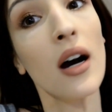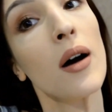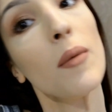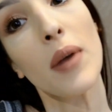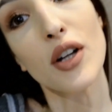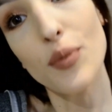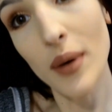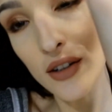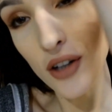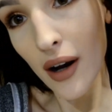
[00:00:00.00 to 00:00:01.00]
much
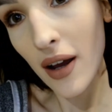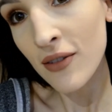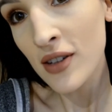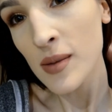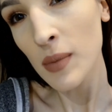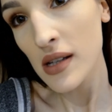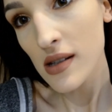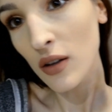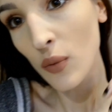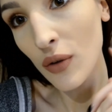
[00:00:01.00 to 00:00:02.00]
better if it's mixed
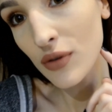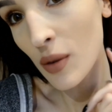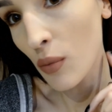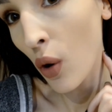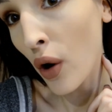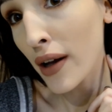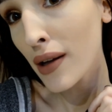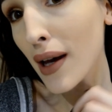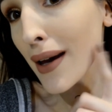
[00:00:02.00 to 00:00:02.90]
in with some oil.